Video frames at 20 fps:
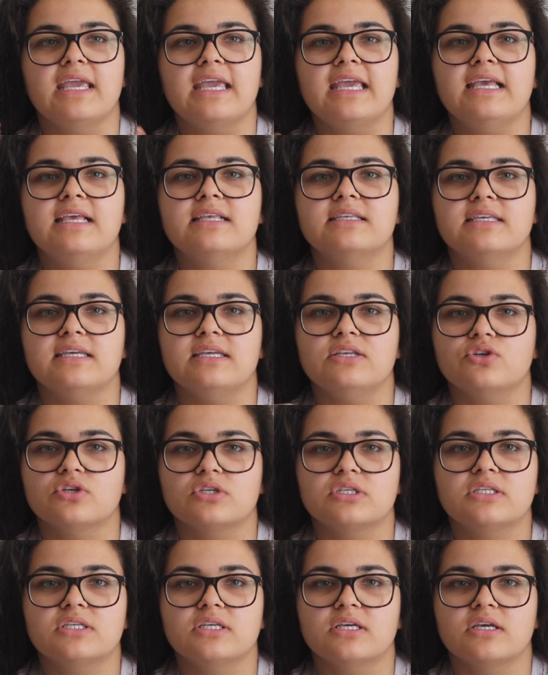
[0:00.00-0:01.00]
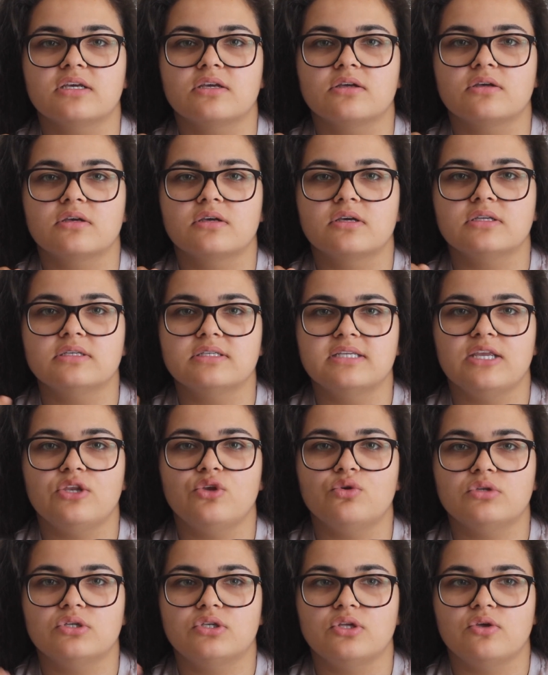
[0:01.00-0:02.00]
easy just to
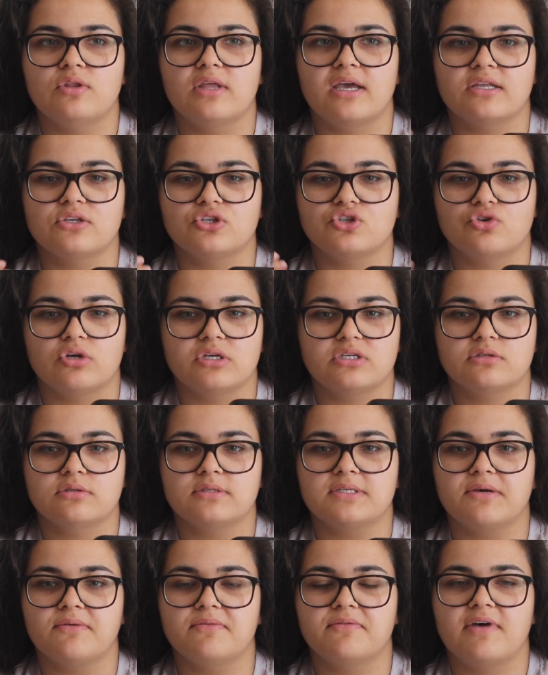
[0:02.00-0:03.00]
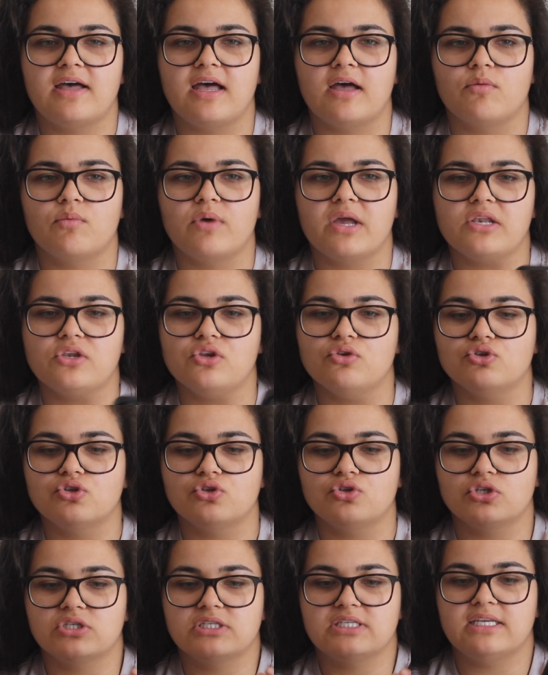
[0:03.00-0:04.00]
continue to do that and stress yourself out when you
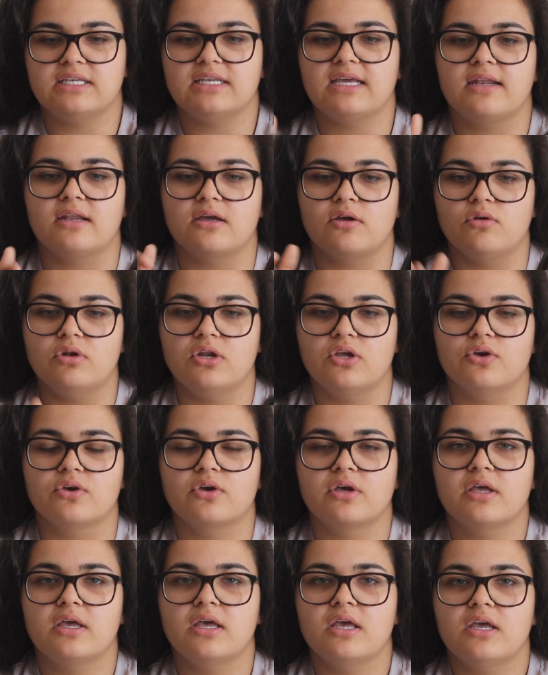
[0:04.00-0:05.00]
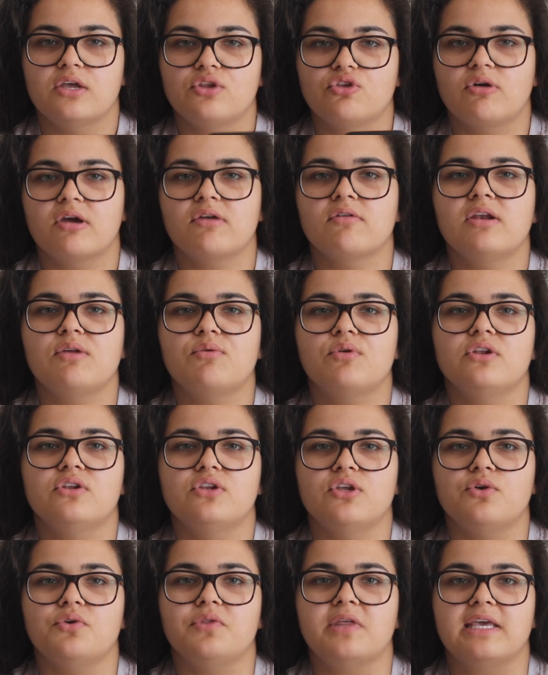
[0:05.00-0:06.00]
should just sit down and go, look, do I really want
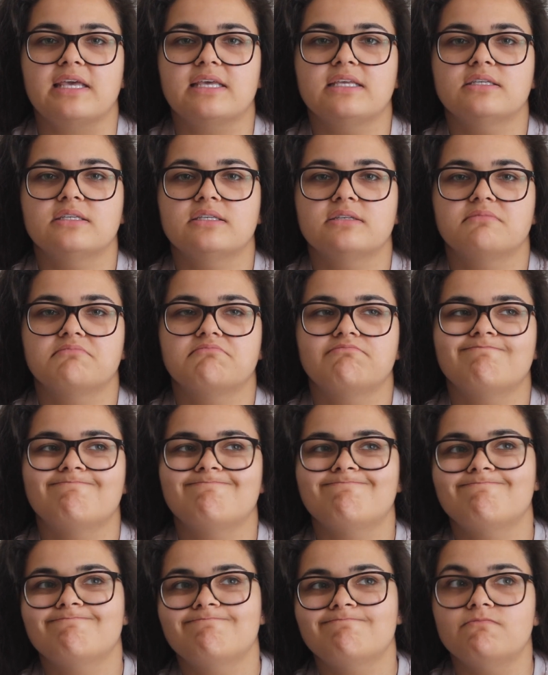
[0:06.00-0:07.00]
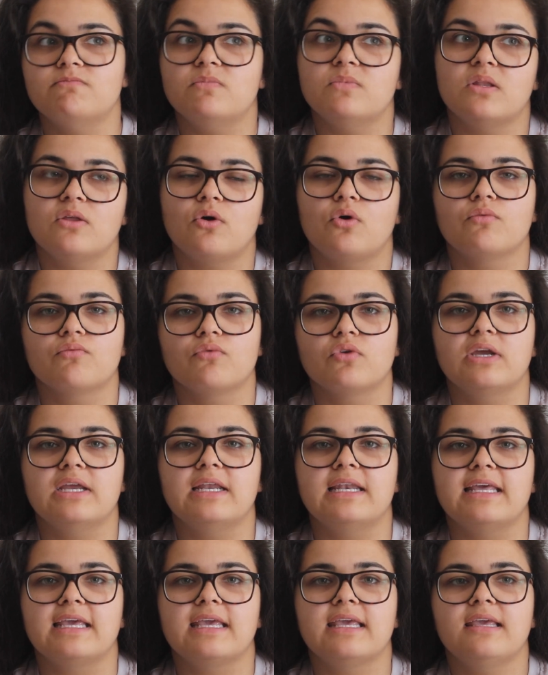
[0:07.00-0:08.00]
to do this? Not
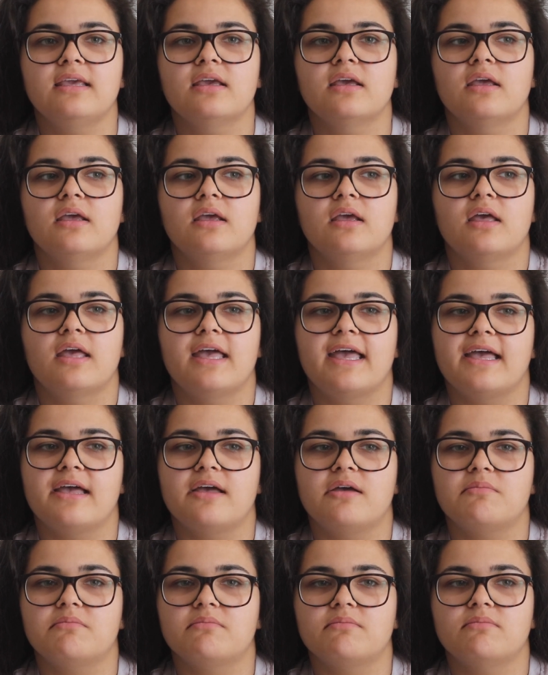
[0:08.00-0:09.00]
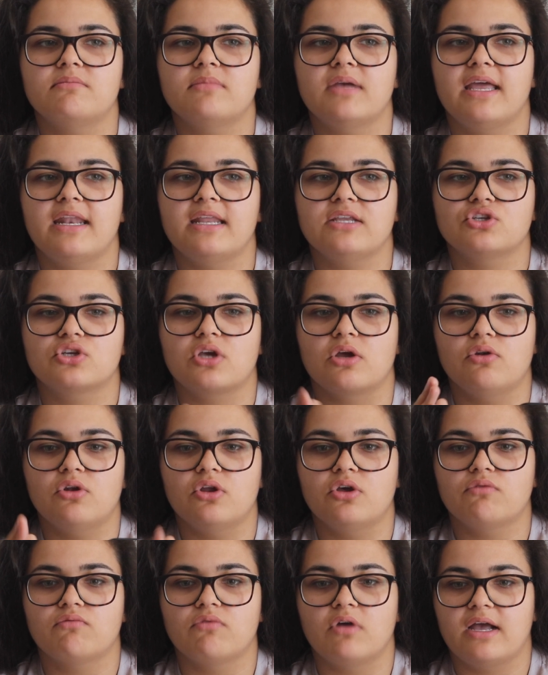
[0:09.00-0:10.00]
really. And then just go,
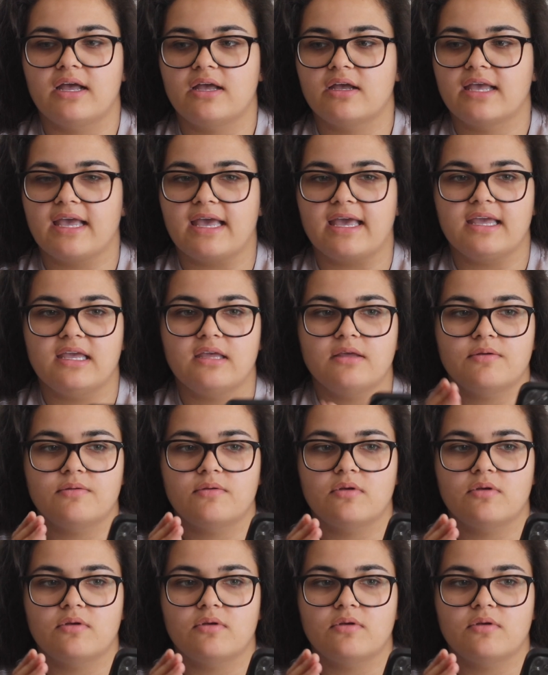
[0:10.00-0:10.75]
look, right, okay,